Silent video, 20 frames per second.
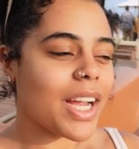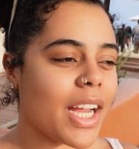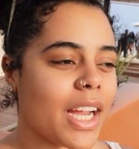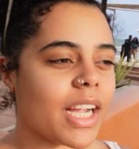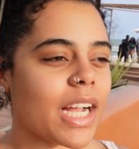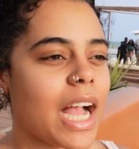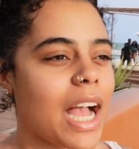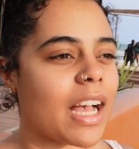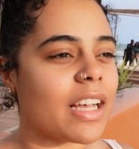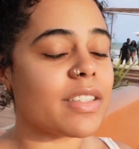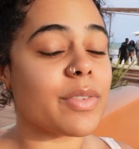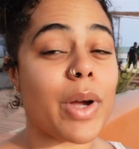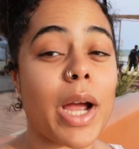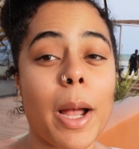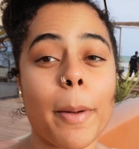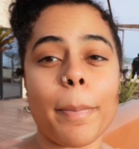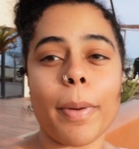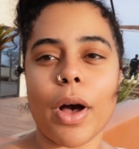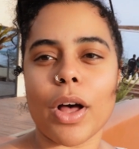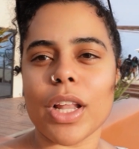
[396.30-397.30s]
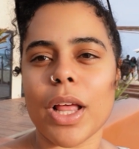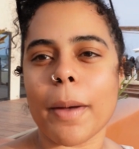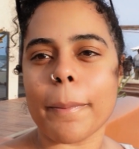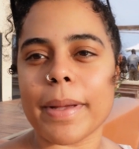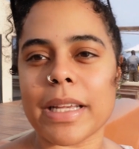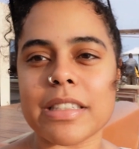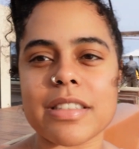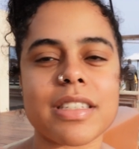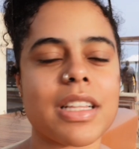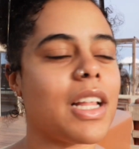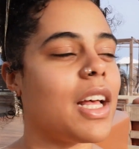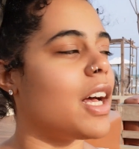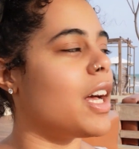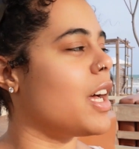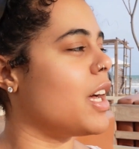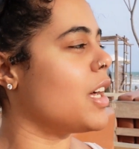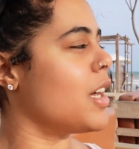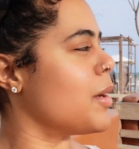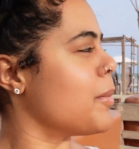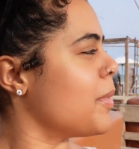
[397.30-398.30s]
here, guys. We're at Polo Beach
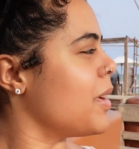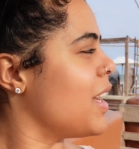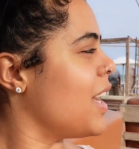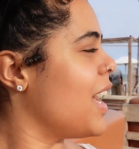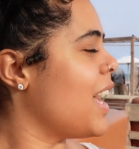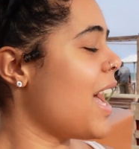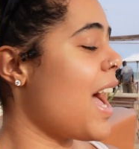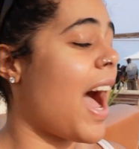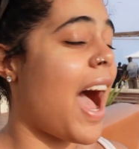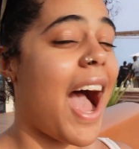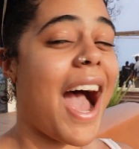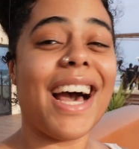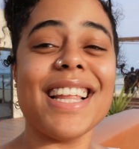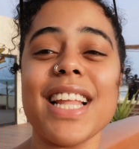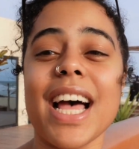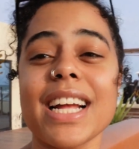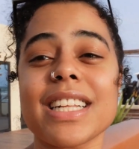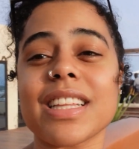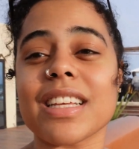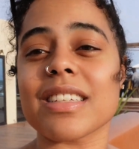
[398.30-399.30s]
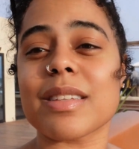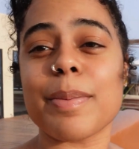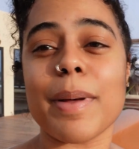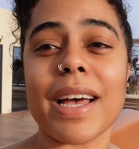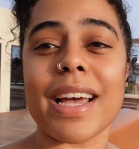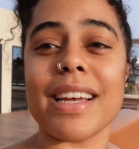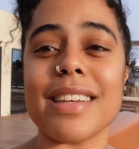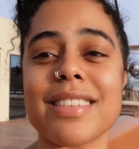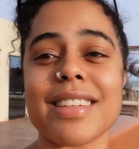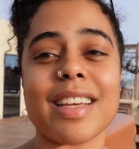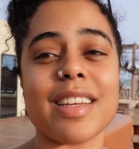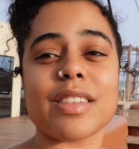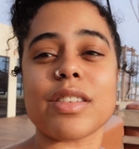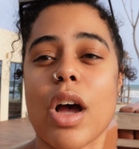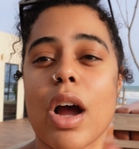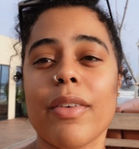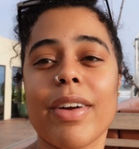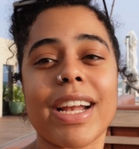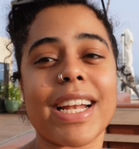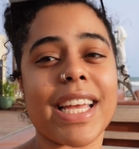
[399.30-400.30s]
Club. I like this place.
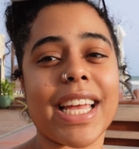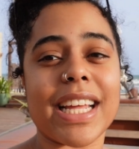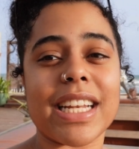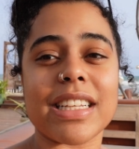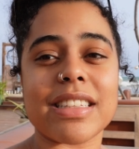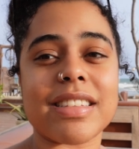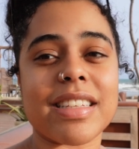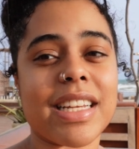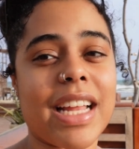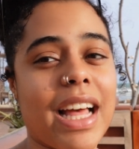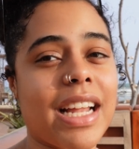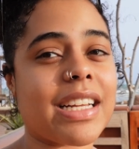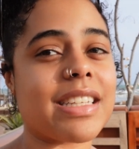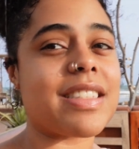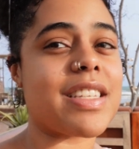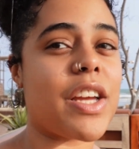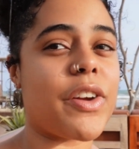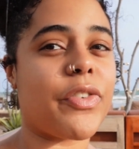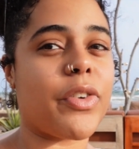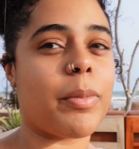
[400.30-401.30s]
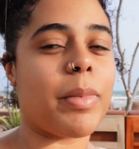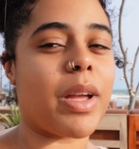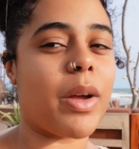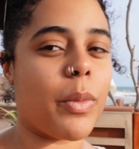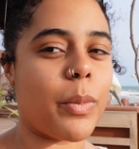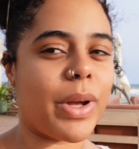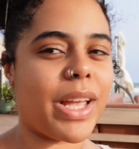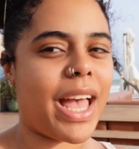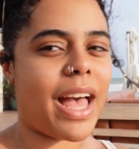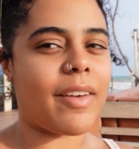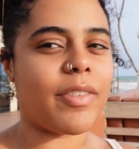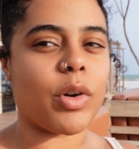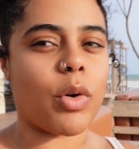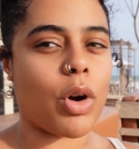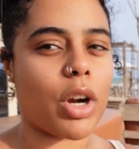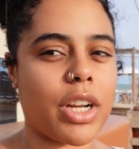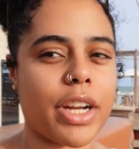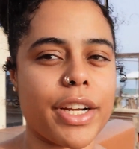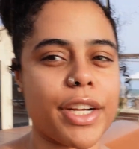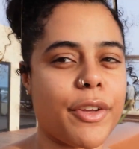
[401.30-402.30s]
It's already getting a 10 out of 10 for me. We
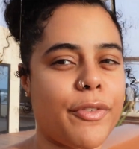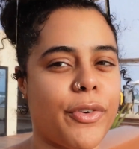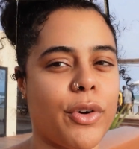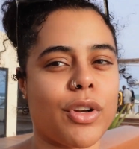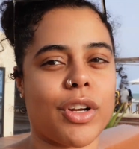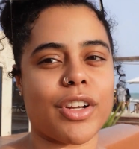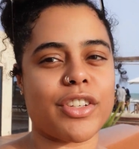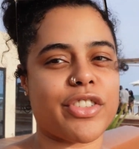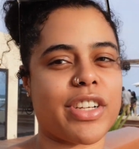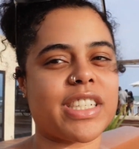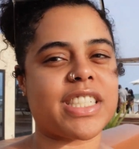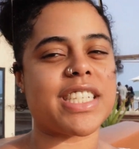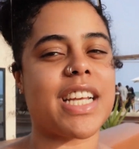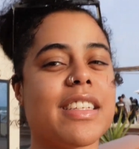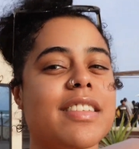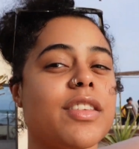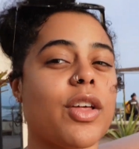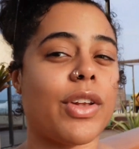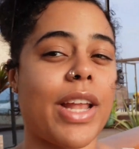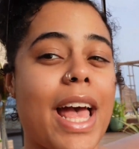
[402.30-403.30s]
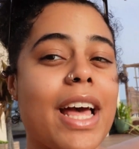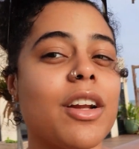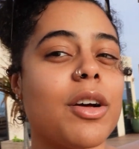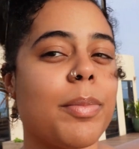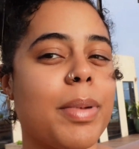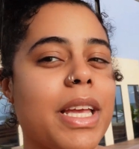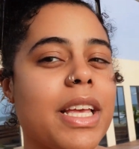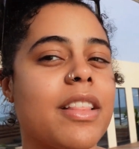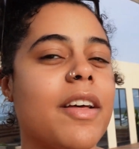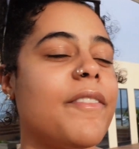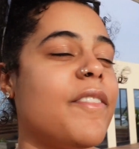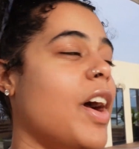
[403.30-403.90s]
haven't ordered any food or drinks yet, so that'll be the